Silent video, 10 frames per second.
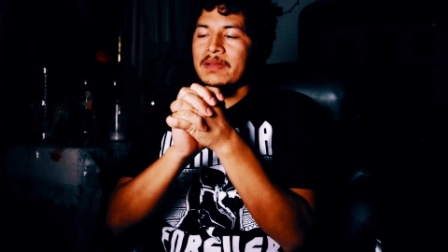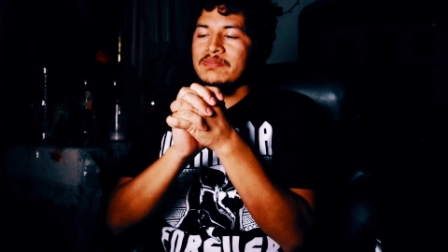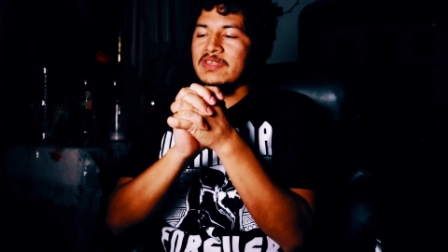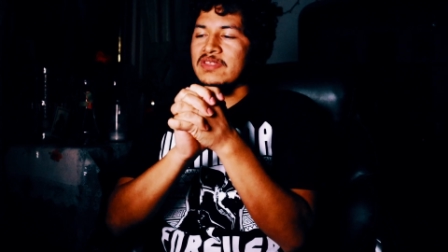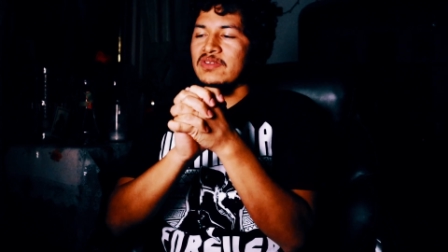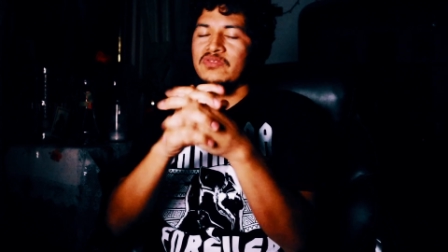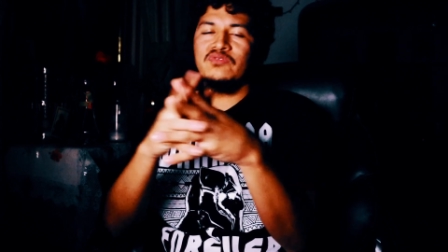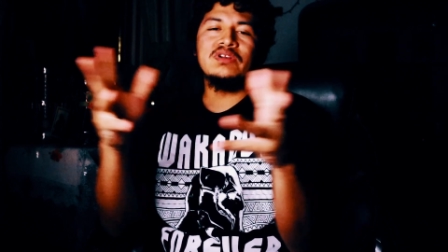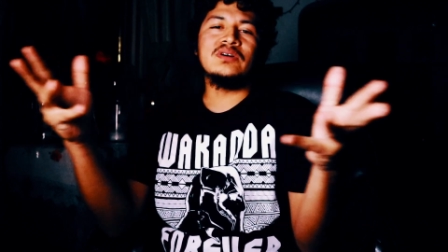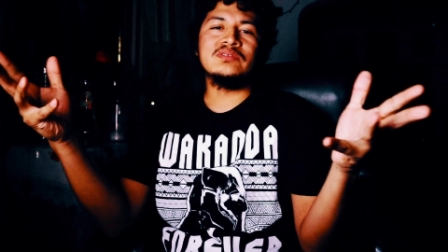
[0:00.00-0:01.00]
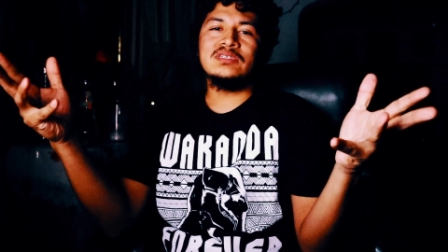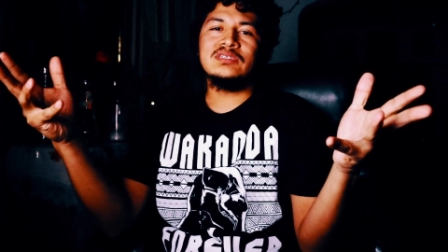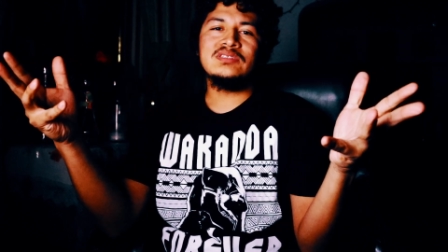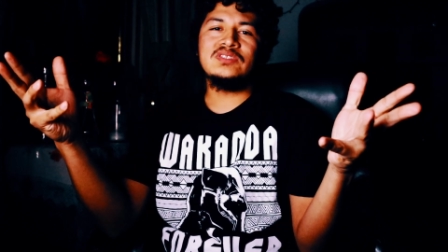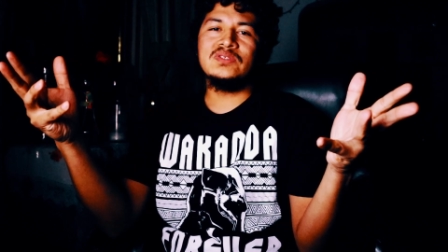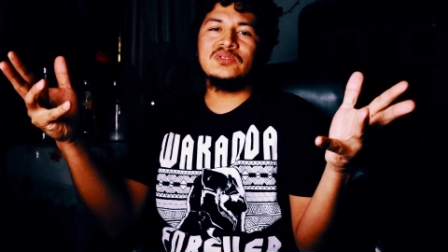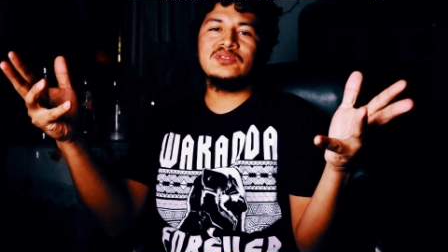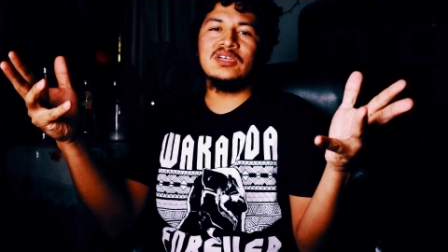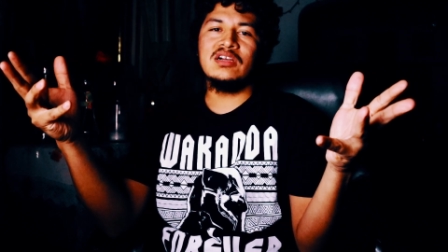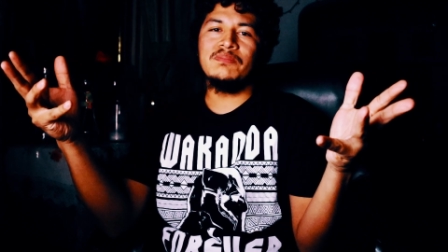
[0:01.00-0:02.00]
I'm just so thrilled to
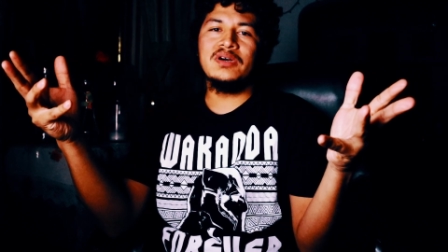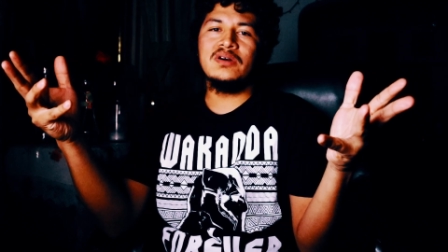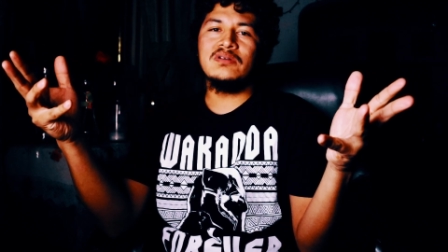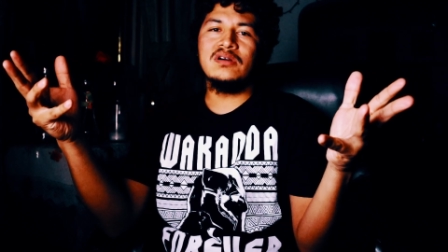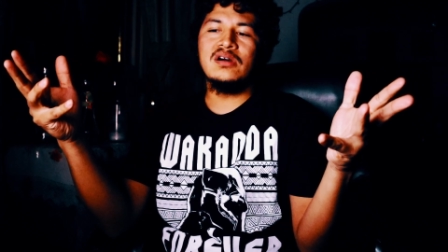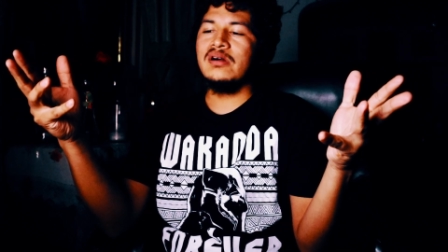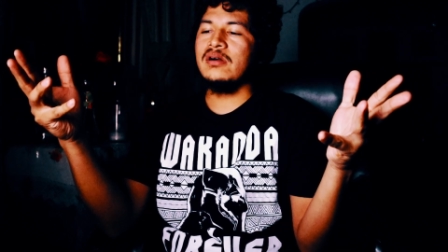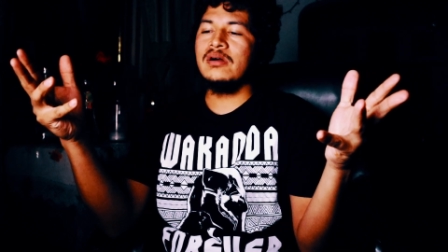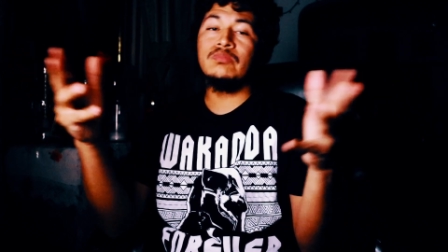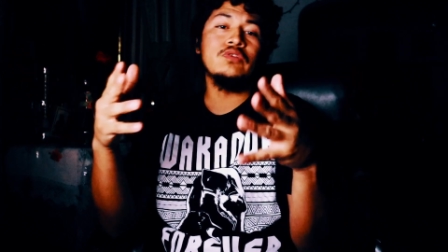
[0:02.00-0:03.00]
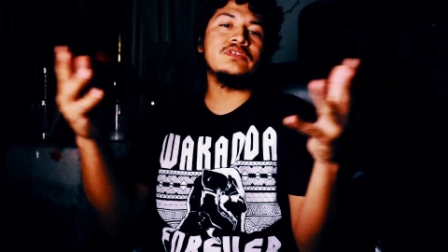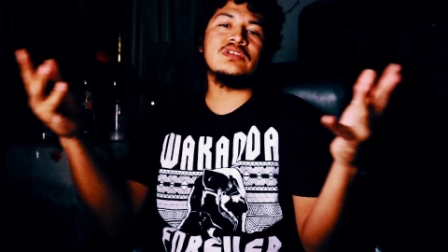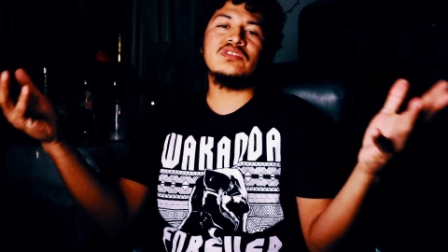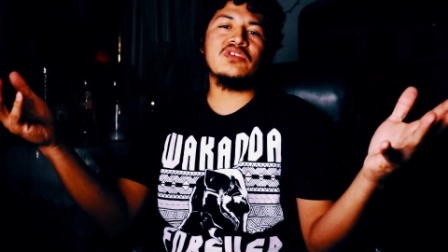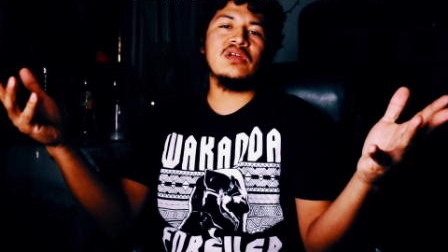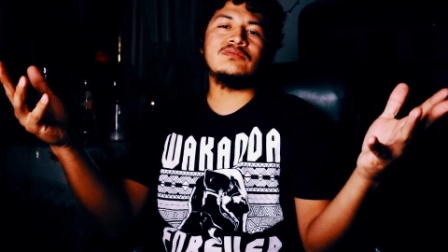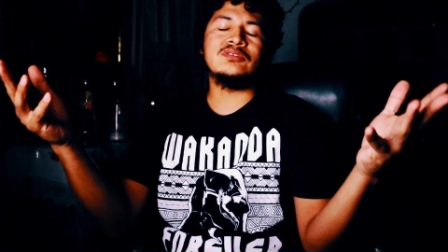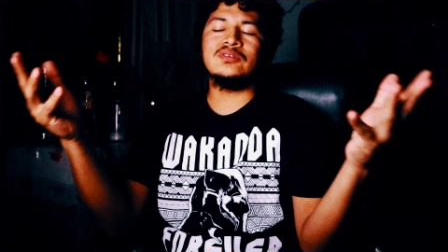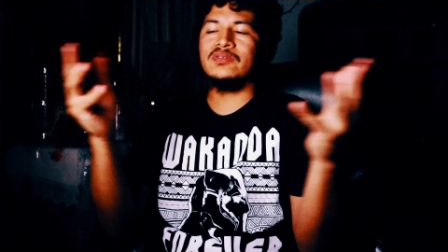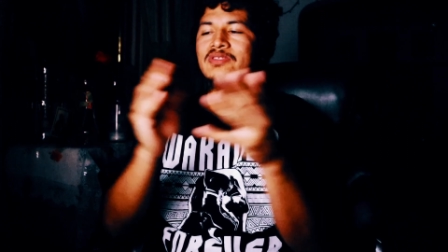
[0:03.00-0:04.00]
talk about a movie in
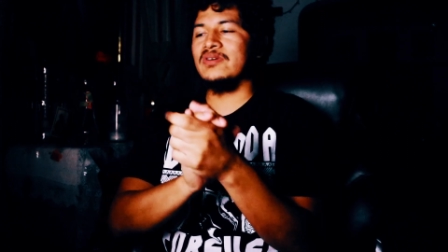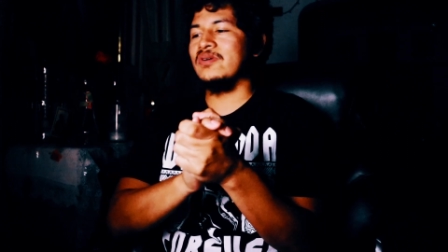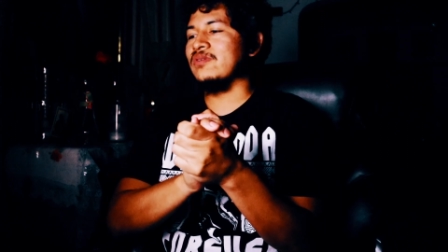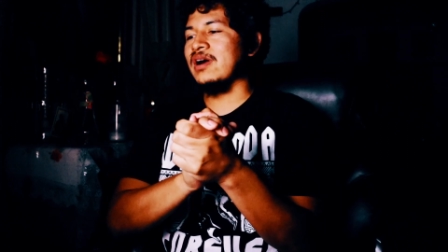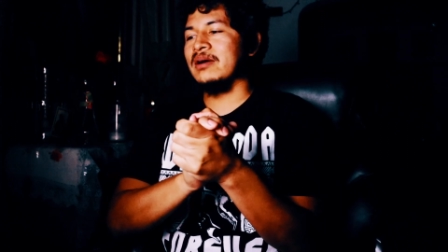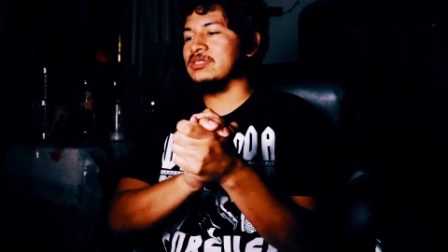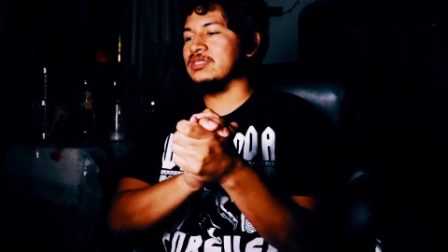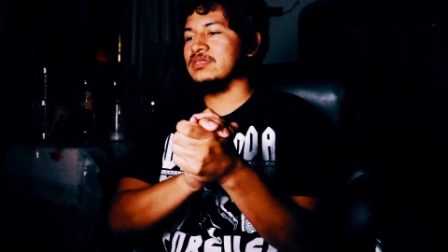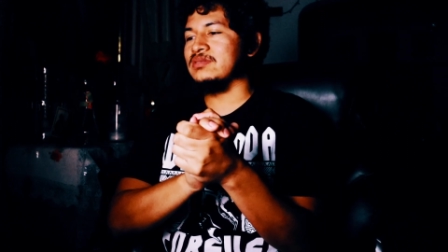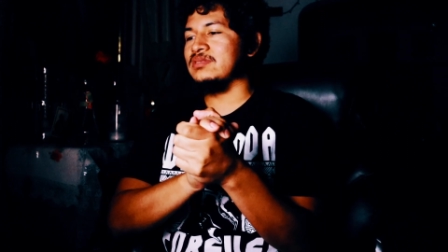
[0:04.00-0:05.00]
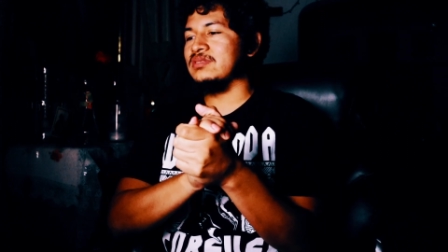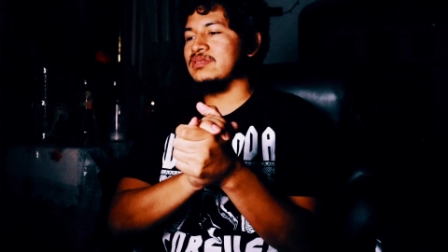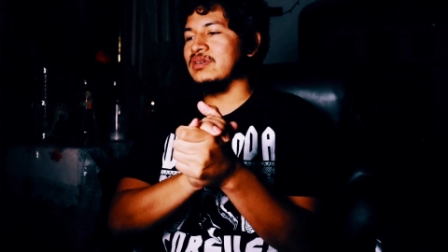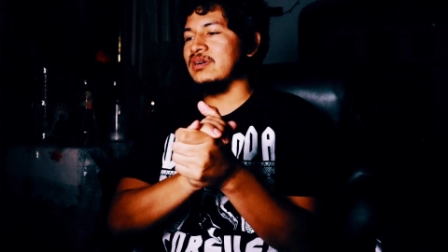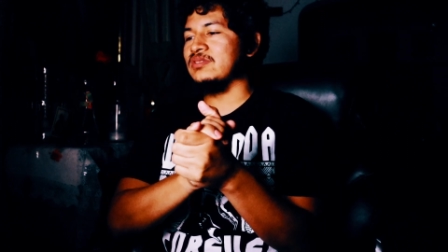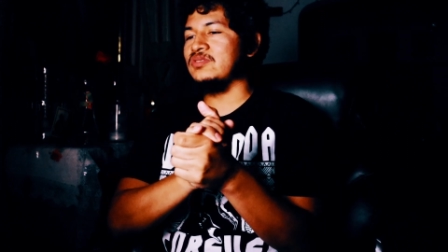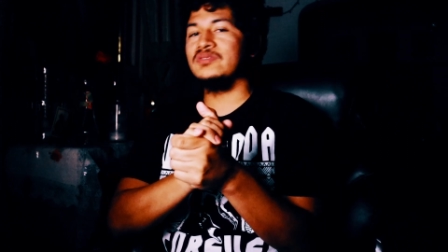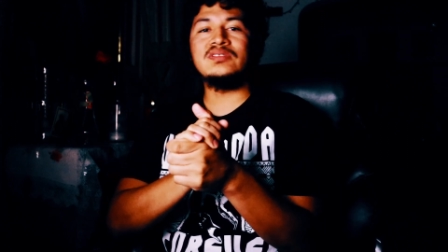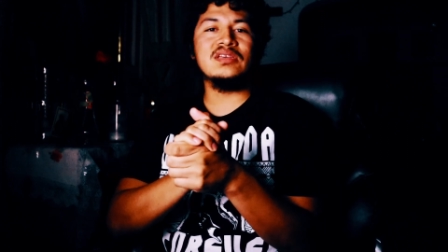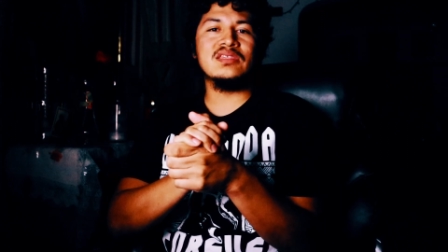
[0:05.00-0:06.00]
general, so I'm gonna
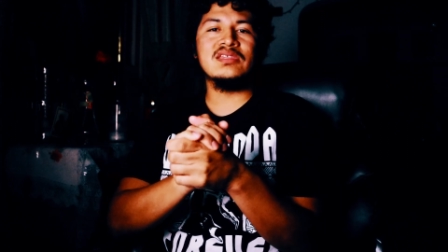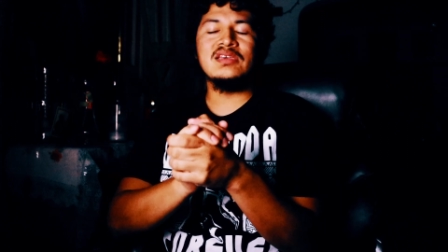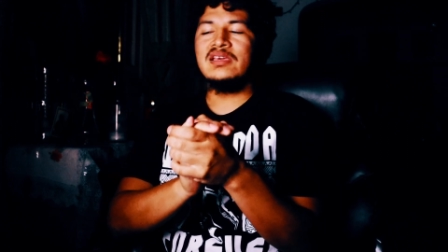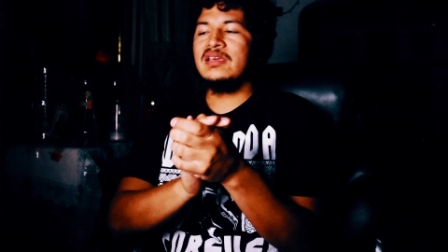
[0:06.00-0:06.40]
do this